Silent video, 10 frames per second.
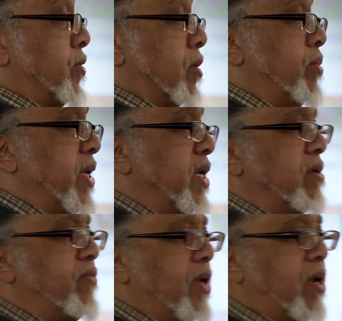So being
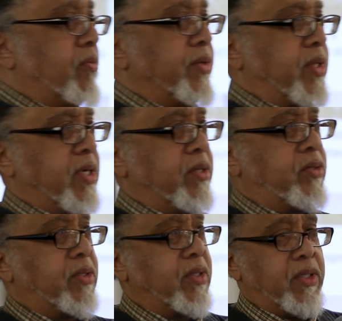involved with
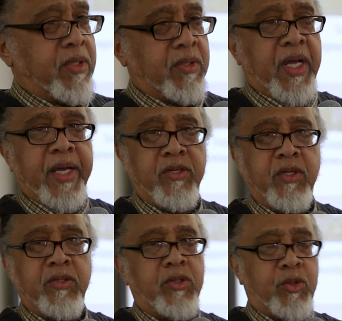this is like
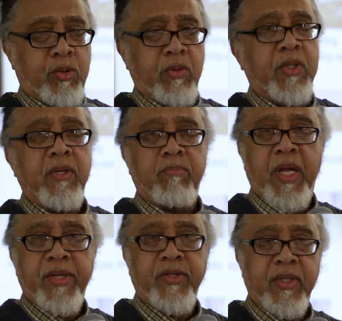just truly a
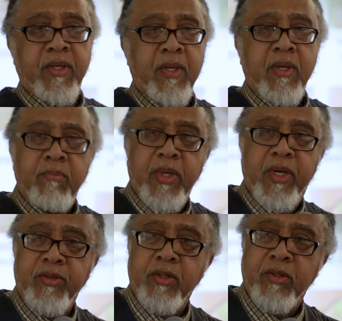blessing,
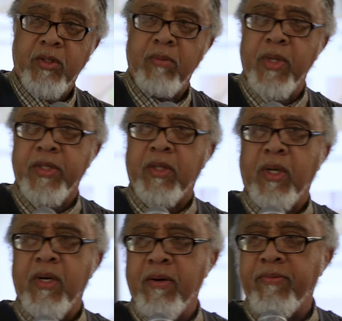because there's so much
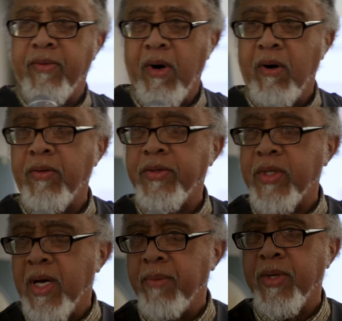love all the
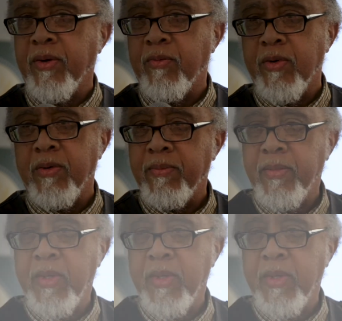time in the room.